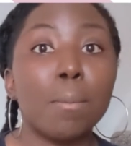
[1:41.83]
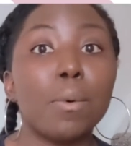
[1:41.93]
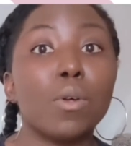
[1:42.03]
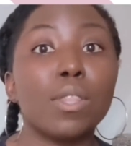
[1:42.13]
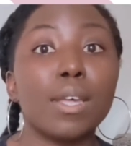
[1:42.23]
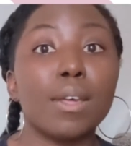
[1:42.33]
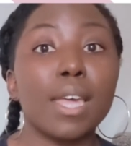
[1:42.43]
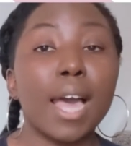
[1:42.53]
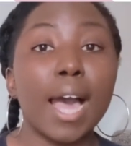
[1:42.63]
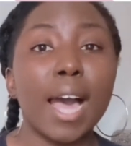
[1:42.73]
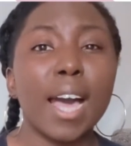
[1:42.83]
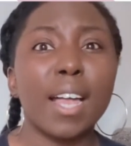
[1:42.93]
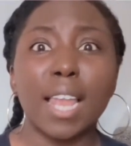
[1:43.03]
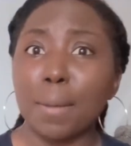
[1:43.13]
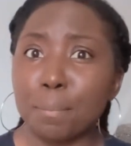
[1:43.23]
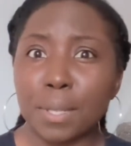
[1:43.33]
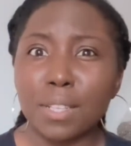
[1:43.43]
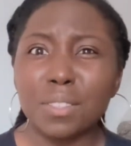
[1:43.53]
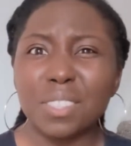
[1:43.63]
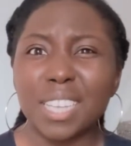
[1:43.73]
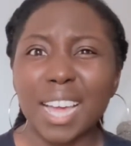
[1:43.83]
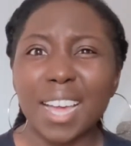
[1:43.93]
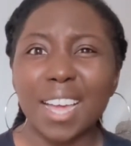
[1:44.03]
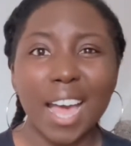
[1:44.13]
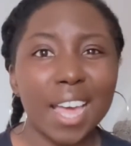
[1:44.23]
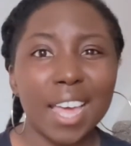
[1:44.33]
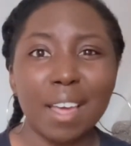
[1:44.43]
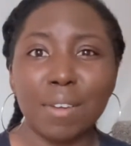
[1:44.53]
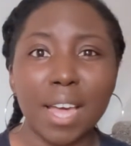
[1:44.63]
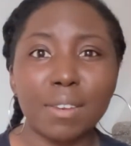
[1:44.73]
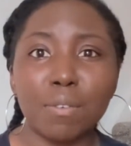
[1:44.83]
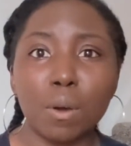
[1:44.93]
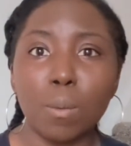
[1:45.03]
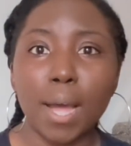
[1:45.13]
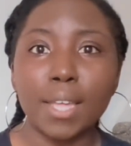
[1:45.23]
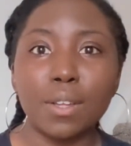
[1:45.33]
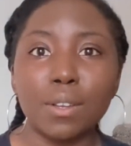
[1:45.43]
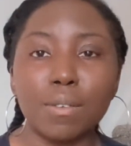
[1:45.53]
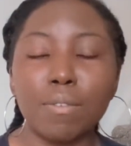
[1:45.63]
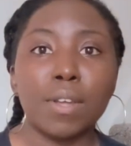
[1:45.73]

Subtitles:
but they are like bills that I have had for a while.